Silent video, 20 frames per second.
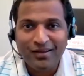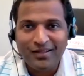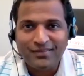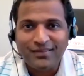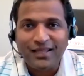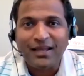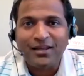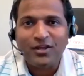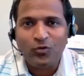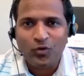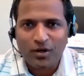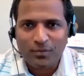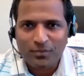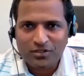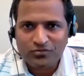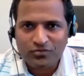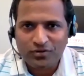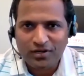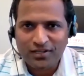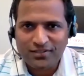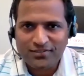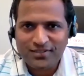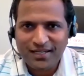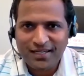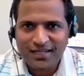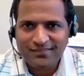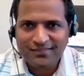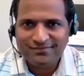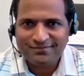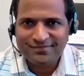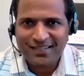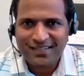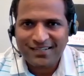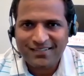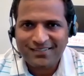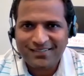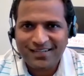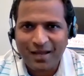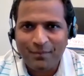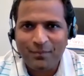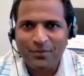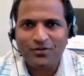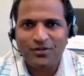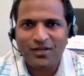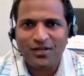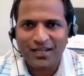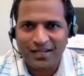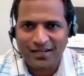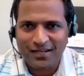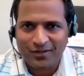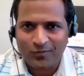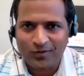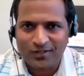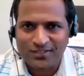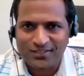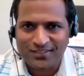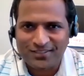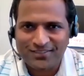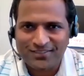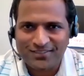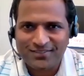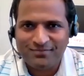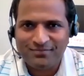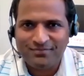Thank you very much for listening, and happy to take any questions.